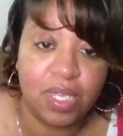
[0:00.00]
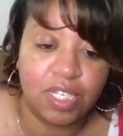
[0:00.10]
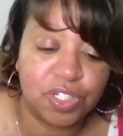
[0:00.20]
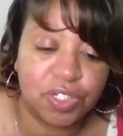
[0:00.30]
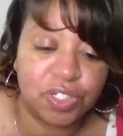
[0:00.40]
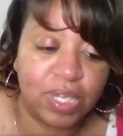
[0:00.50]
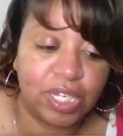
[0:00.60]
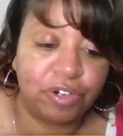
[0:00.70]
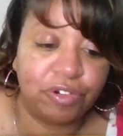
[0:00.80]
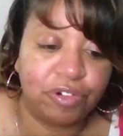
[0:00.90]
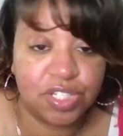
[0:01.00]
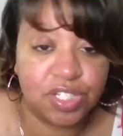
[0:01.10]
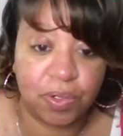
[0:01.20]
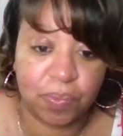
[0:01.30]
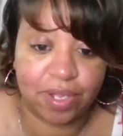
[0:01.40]
to increase
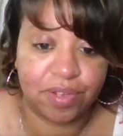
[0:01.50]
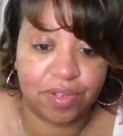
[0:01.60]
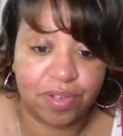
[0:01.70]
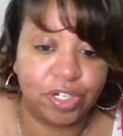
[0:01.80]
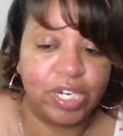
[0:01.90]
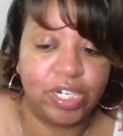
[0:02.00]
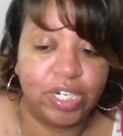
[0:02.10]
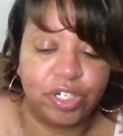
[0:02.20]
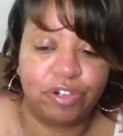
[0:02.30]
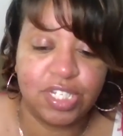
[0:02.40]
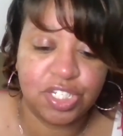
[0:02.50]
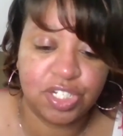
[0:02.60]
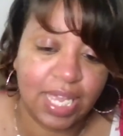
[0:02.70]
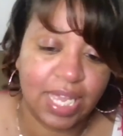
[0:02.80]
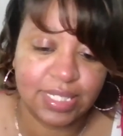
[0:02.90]
your wealth and, and increase your
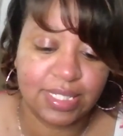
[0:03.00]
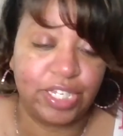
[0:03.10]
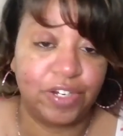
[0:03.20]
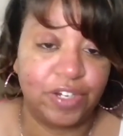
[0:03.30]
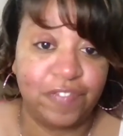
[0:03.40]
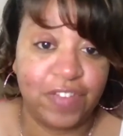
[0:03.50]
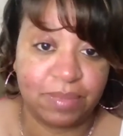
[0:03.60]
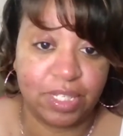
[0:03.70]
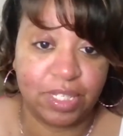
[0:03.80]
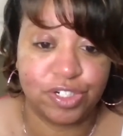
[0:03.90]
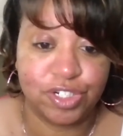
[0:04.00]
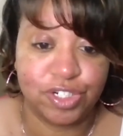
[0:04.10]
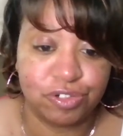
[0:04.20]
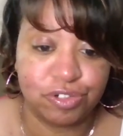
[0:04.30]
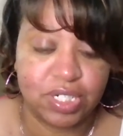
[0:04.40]
legacy in your family and your
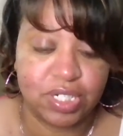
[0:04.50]
children.